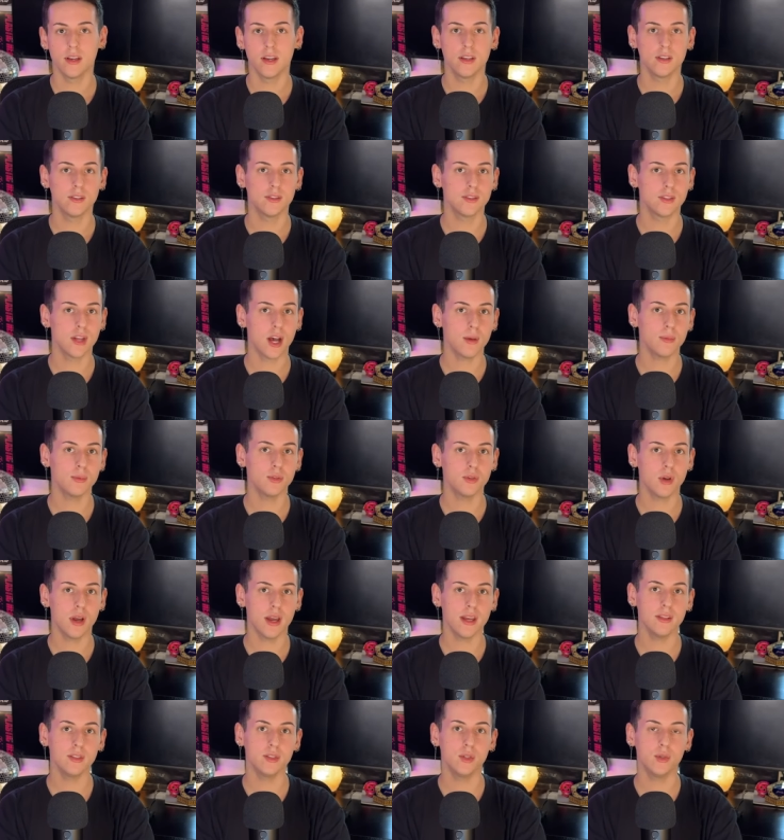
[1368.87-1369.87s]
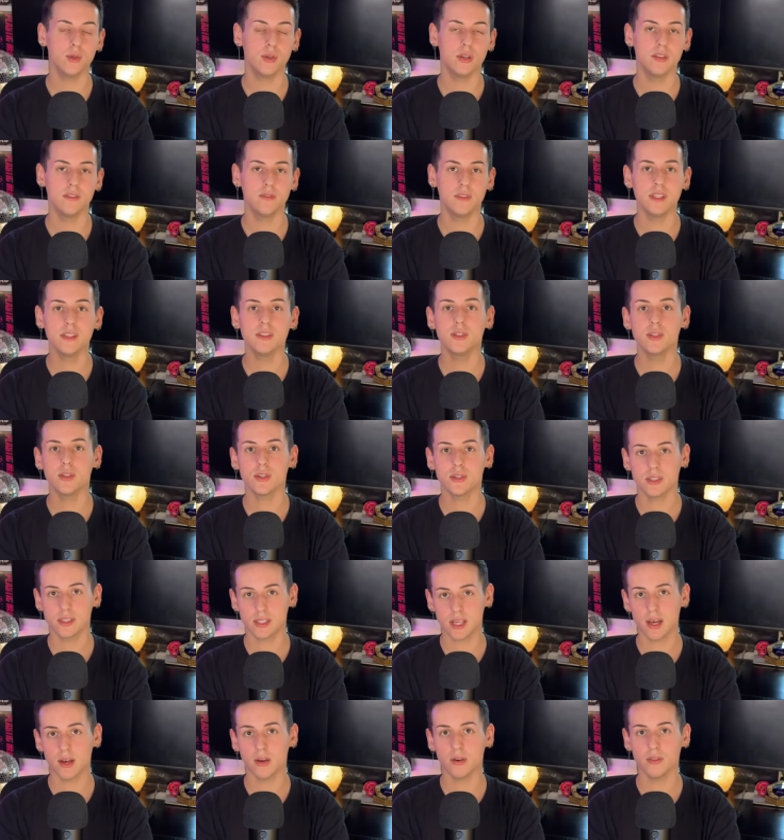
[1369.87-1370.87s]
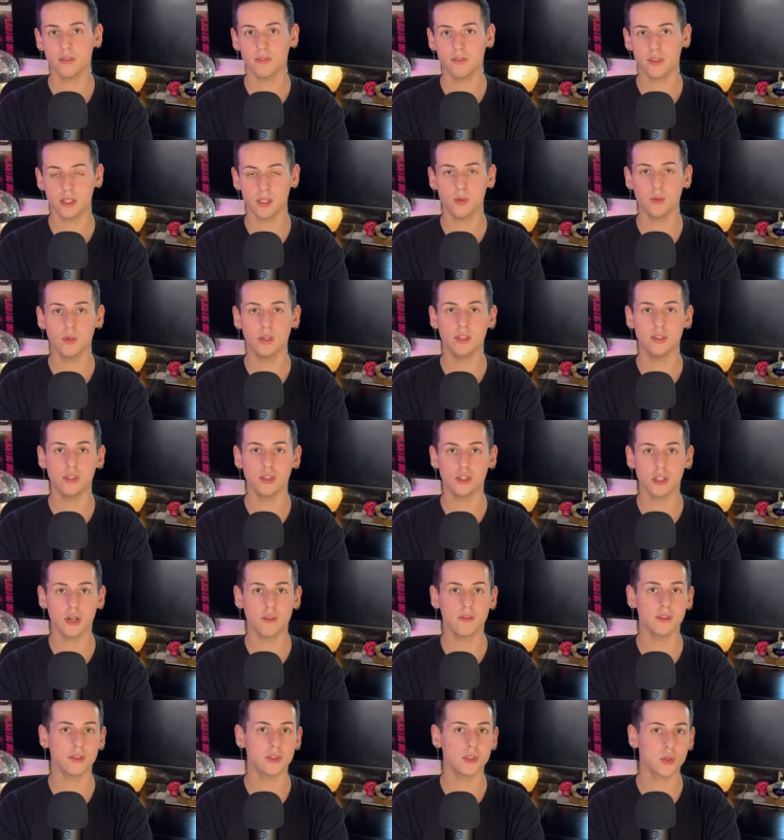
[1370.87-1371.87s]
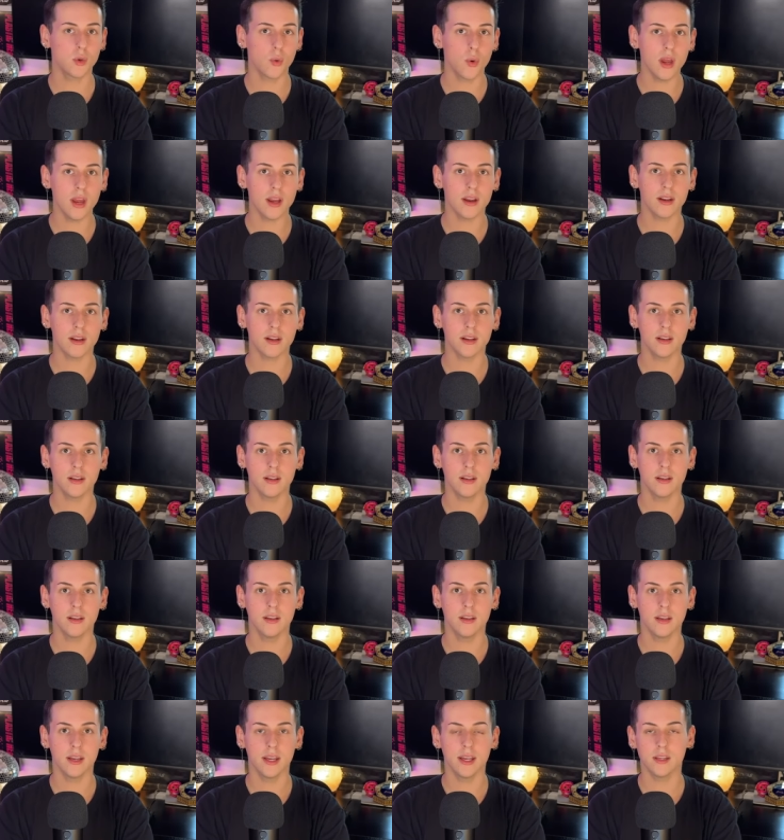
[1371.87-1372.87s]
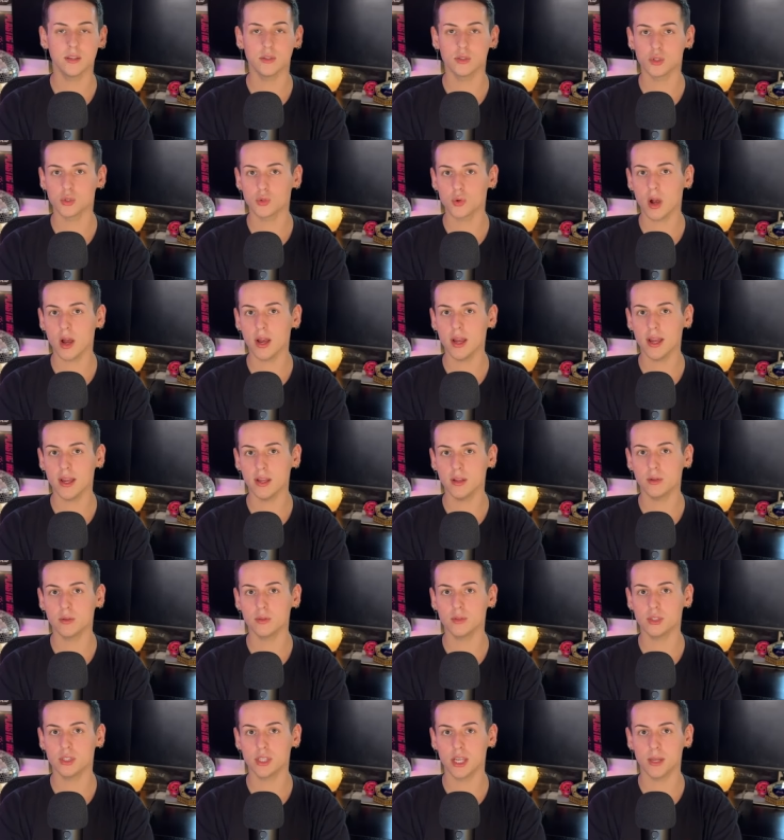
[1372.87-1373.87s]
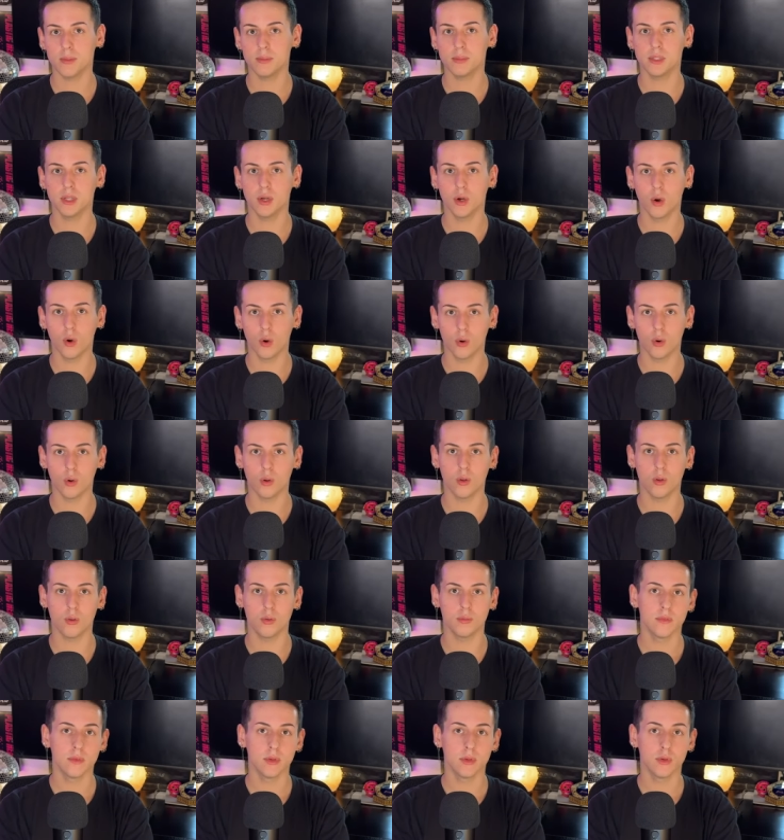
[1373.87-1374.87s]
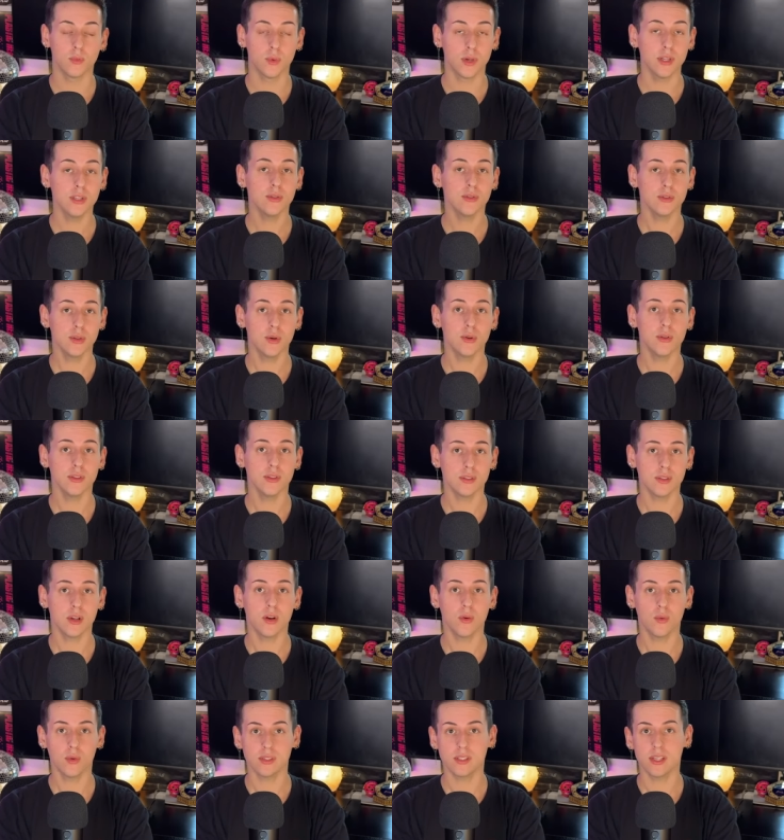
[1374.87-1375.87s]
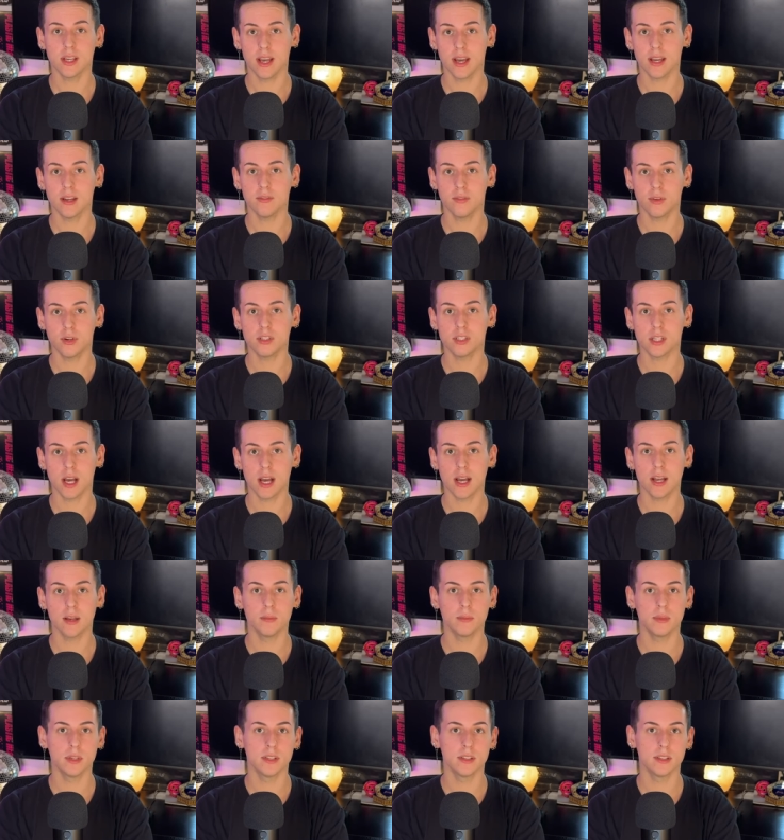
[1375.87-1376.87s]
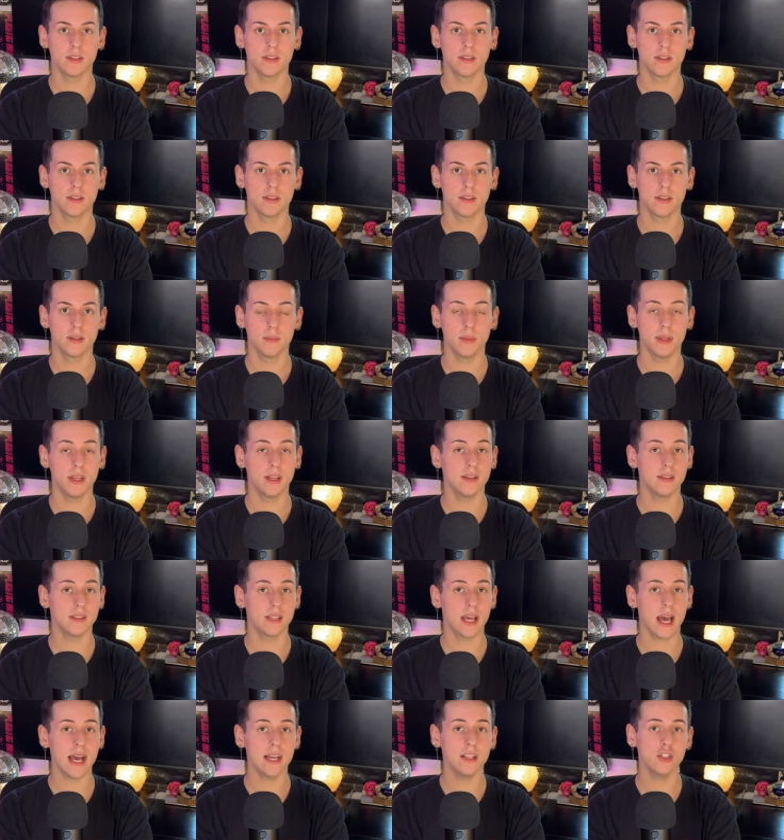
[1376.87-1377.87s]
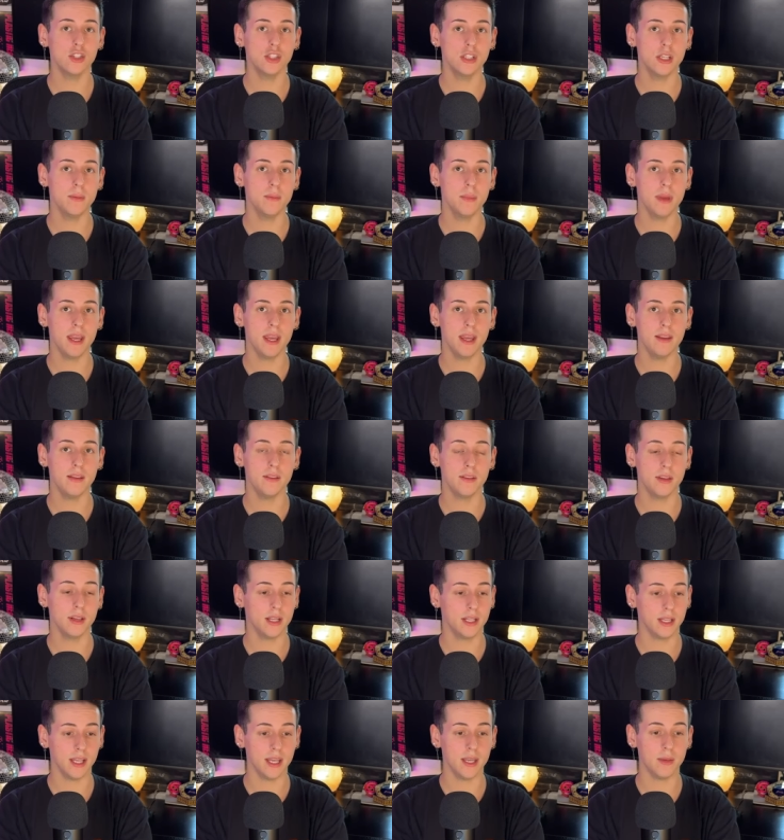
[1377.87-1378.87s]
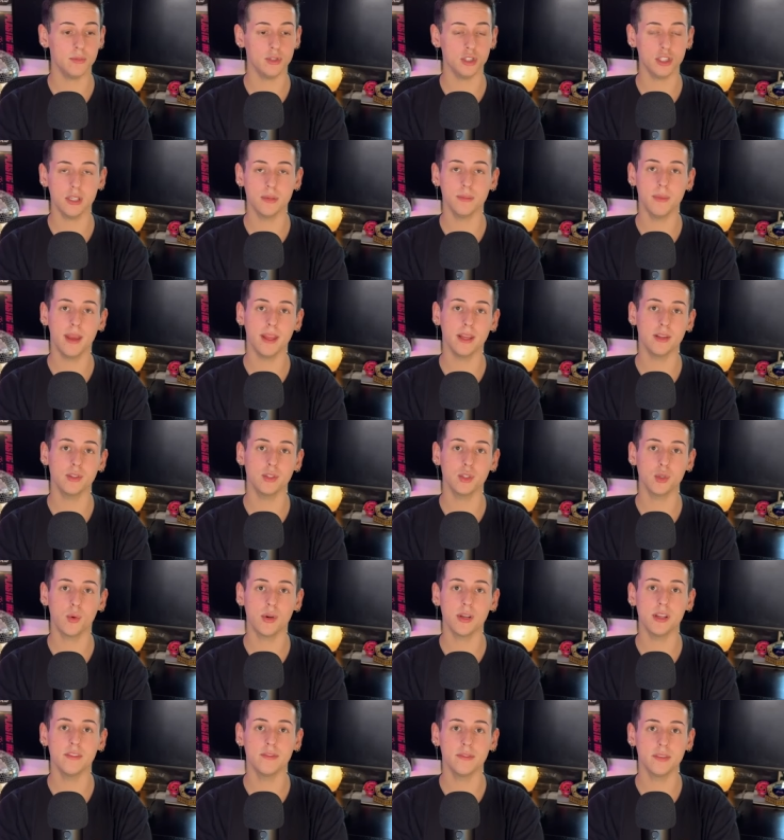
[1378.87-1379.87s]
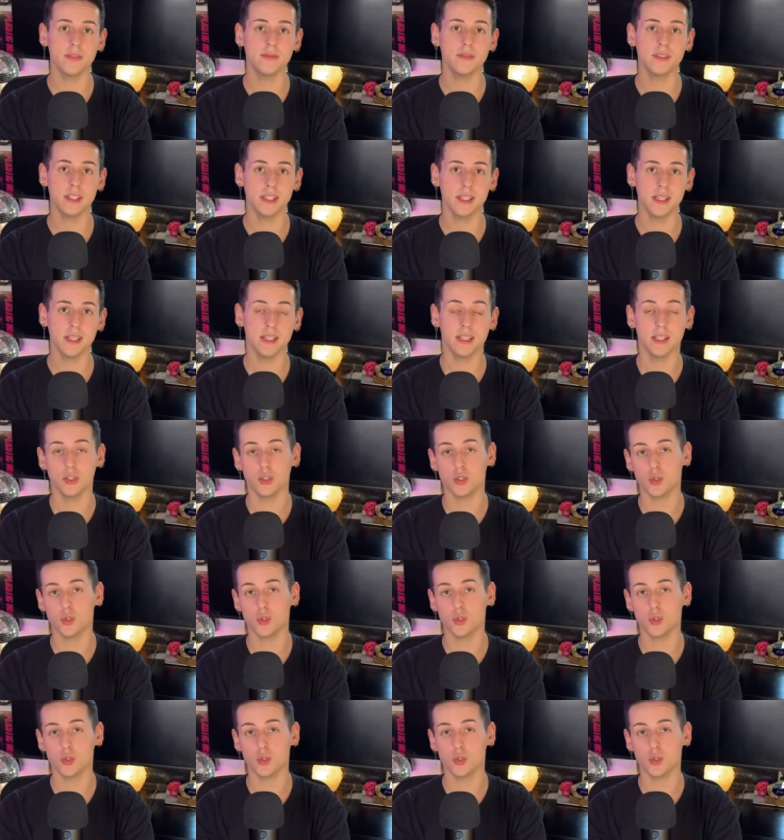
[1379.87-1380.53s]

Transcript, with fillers: Stop trying to convince yourself that you can shove a square in a triangle shaped hole. Rachel Dolezal was ahead of her time because had she made the claim she made in 2015 and